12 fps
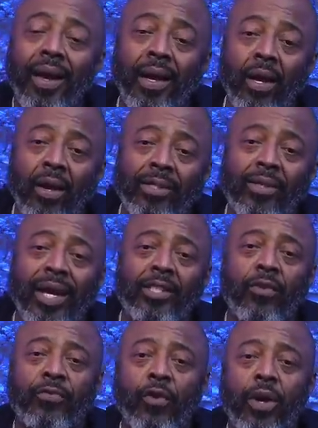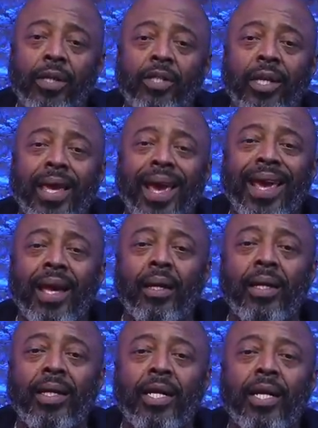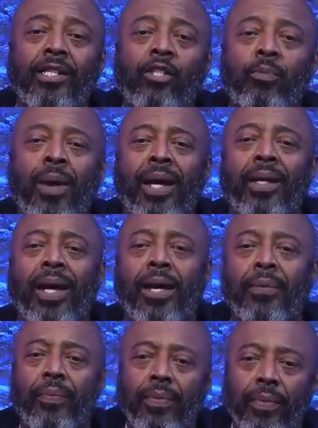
and it also has a 400K LED spotlight